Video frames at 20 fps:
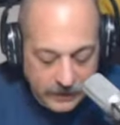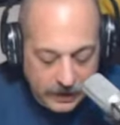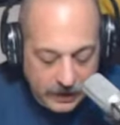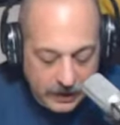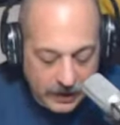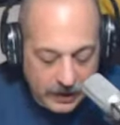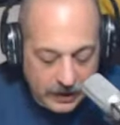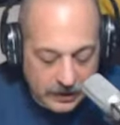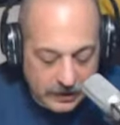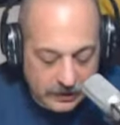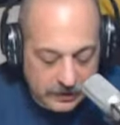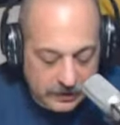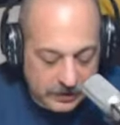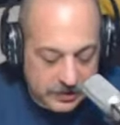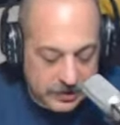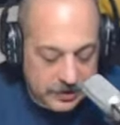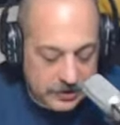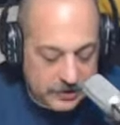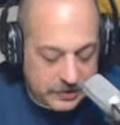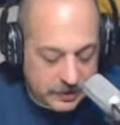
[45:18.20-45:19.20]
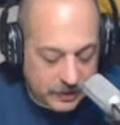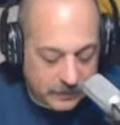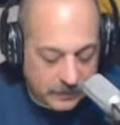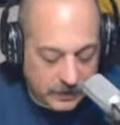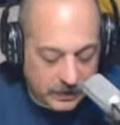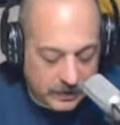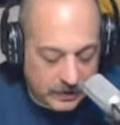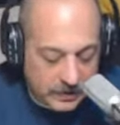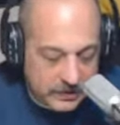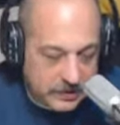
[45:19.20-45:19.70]
And this is
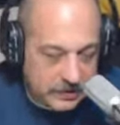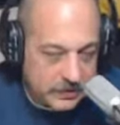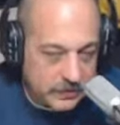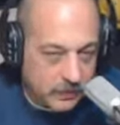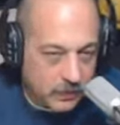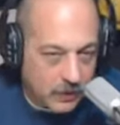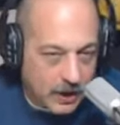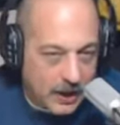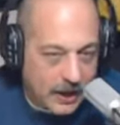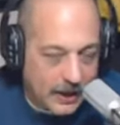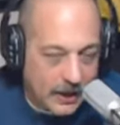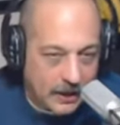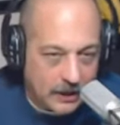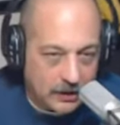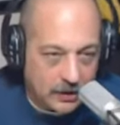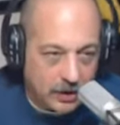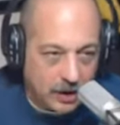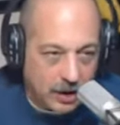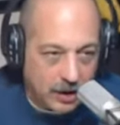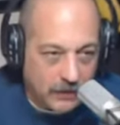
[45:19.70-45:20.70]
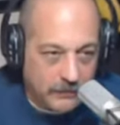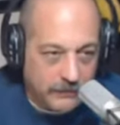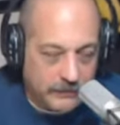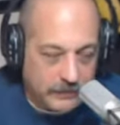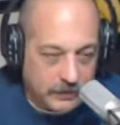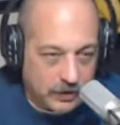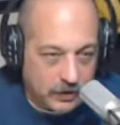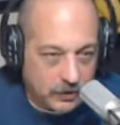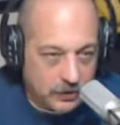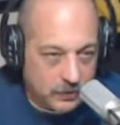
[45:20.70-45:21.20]
something, this is why I love
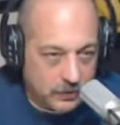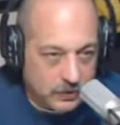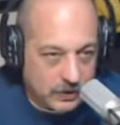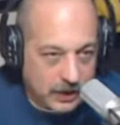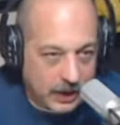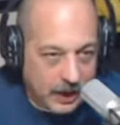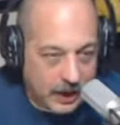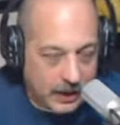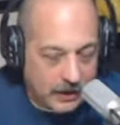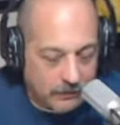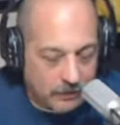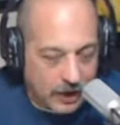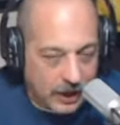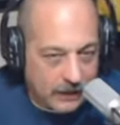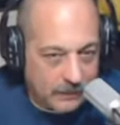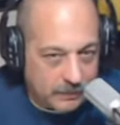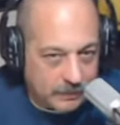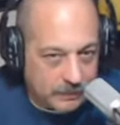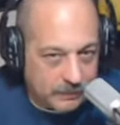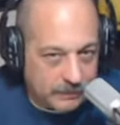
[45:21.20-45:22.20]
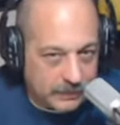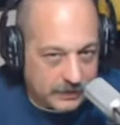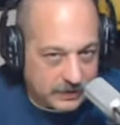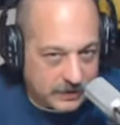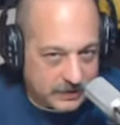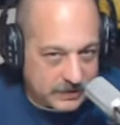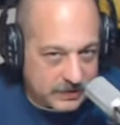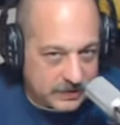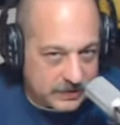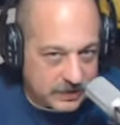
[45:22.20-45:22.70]
the UK, right? But
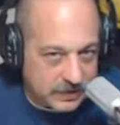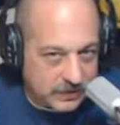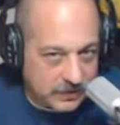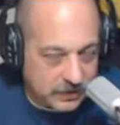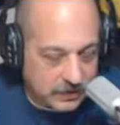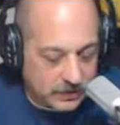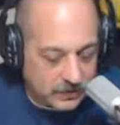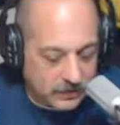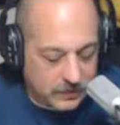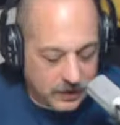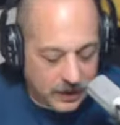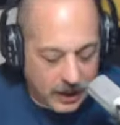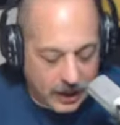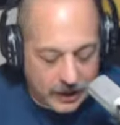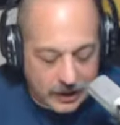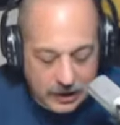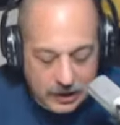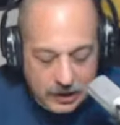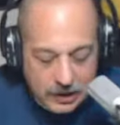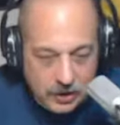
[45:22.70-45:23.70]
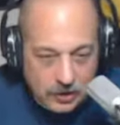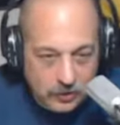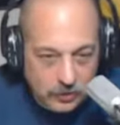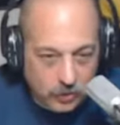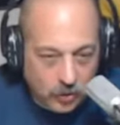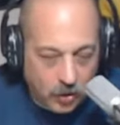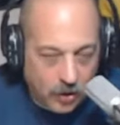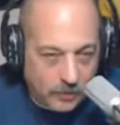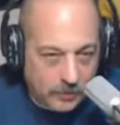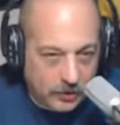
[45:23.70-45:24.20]
this isn't the UK.
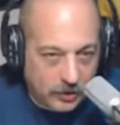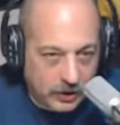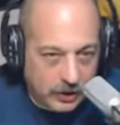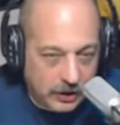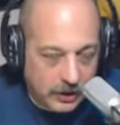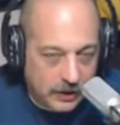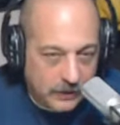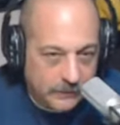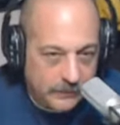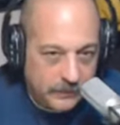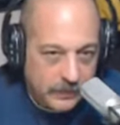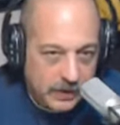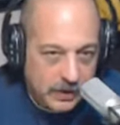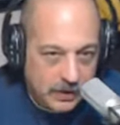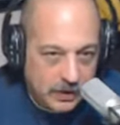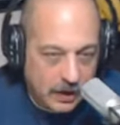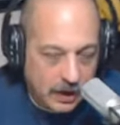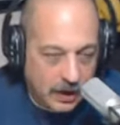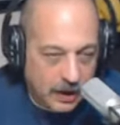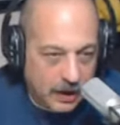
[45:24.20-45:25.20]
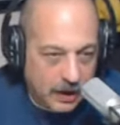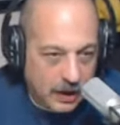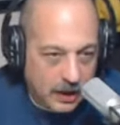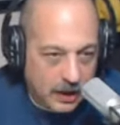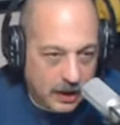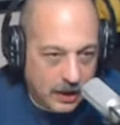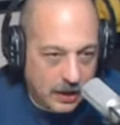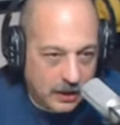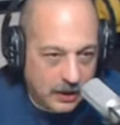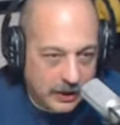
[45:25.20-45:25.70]
Normally,
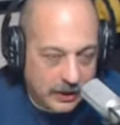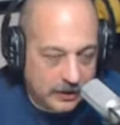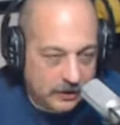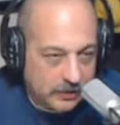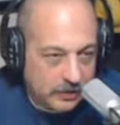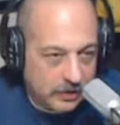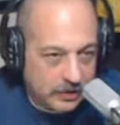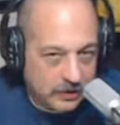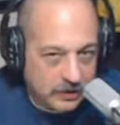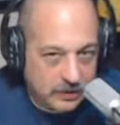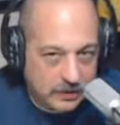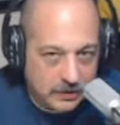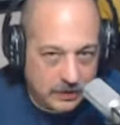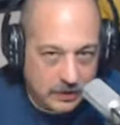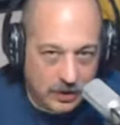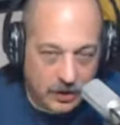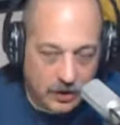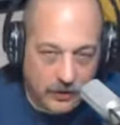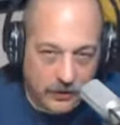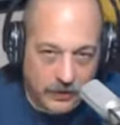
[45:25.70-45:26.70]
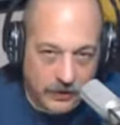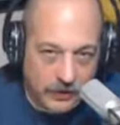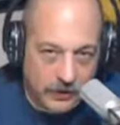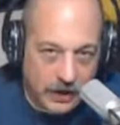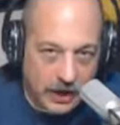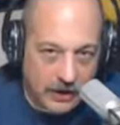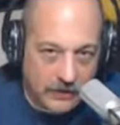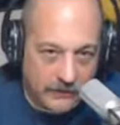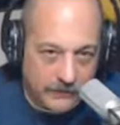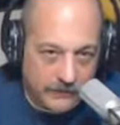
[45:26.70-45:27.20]
England, you know, they're
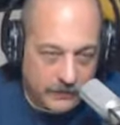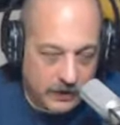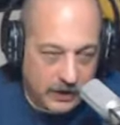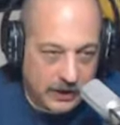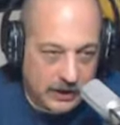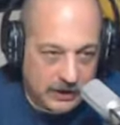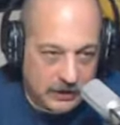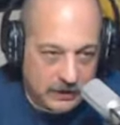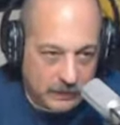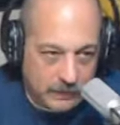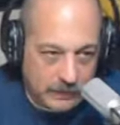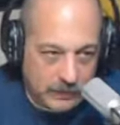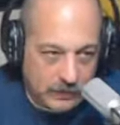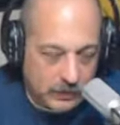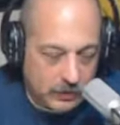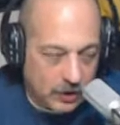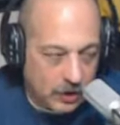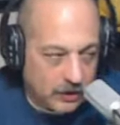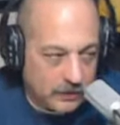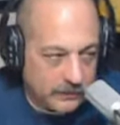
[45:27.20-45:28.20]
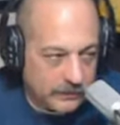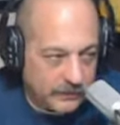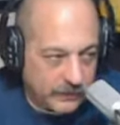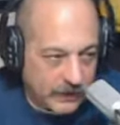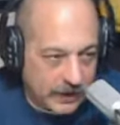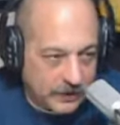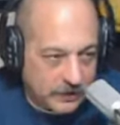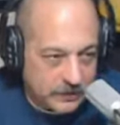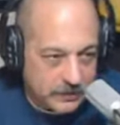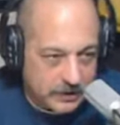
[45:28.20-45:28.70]
not afraid to put young
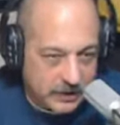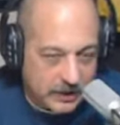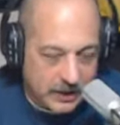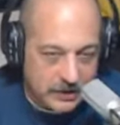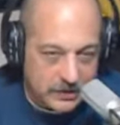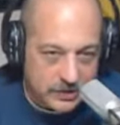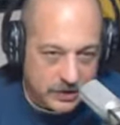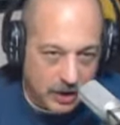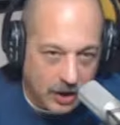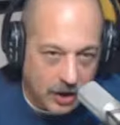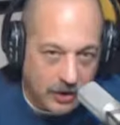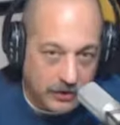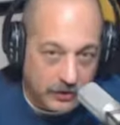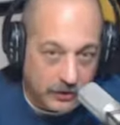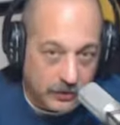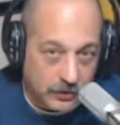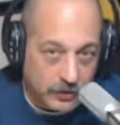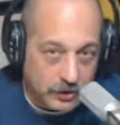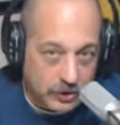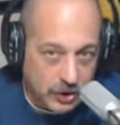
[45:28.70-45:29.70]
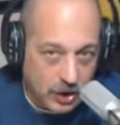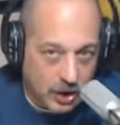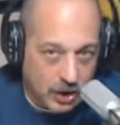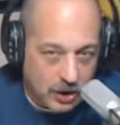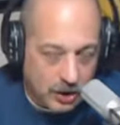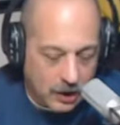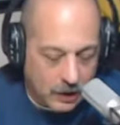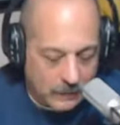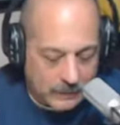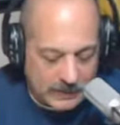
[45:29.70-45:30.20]
fighters against other
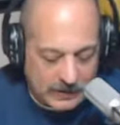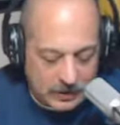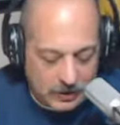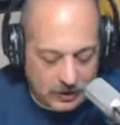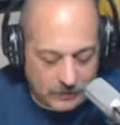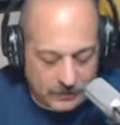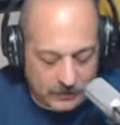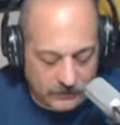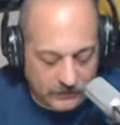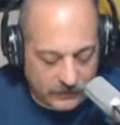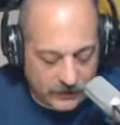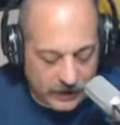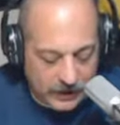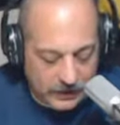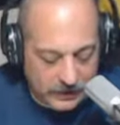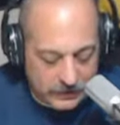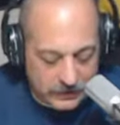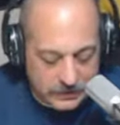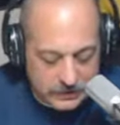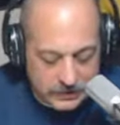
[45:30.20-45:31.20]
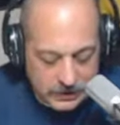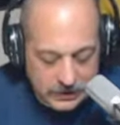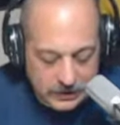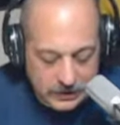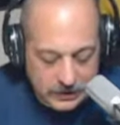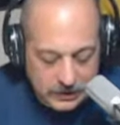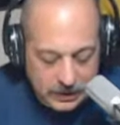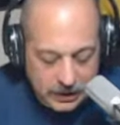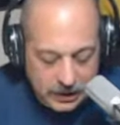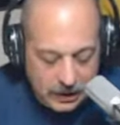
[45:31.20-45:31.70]
young up-and-coming fighters.
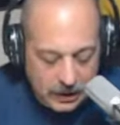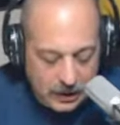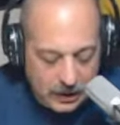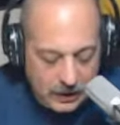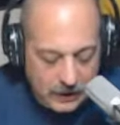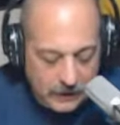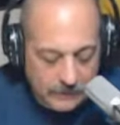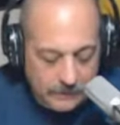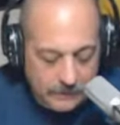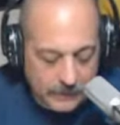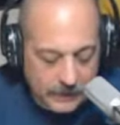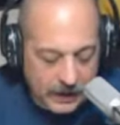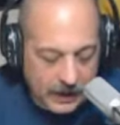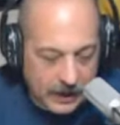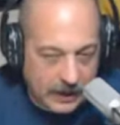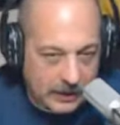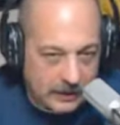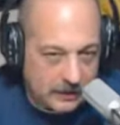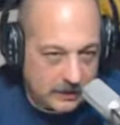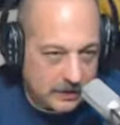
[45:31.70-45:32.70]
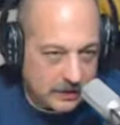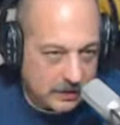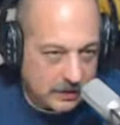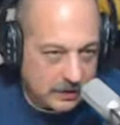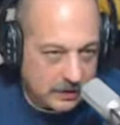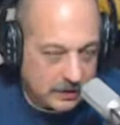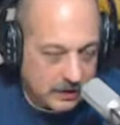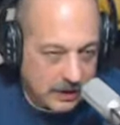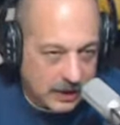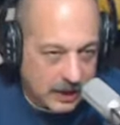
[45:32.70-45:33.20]
And
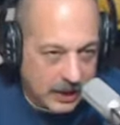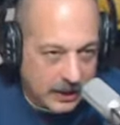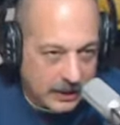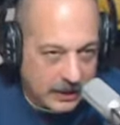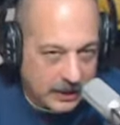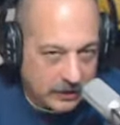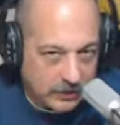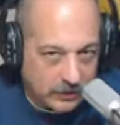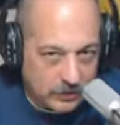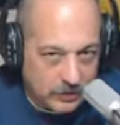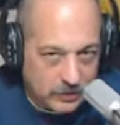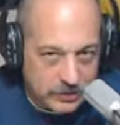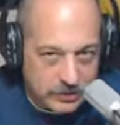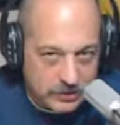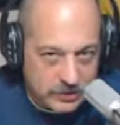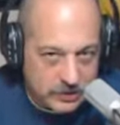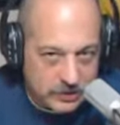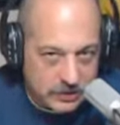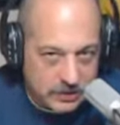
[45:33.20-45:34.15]
the guy that loses,